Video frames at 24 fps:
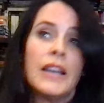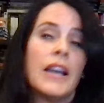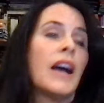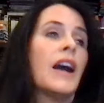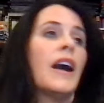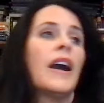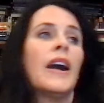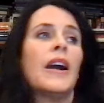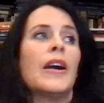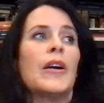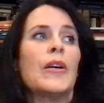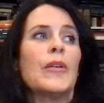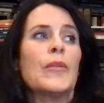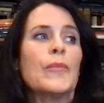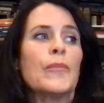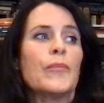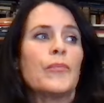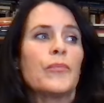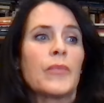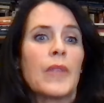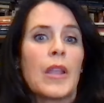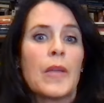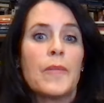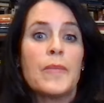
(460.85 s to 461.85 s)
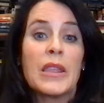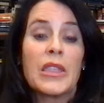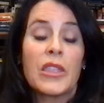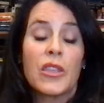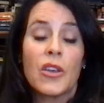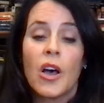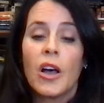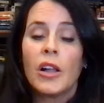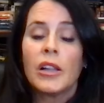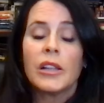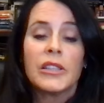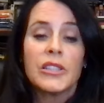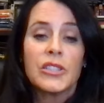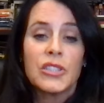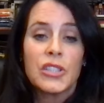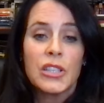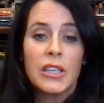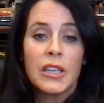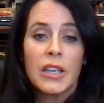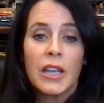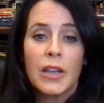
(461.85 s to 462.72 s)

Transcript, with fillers: um, mythology.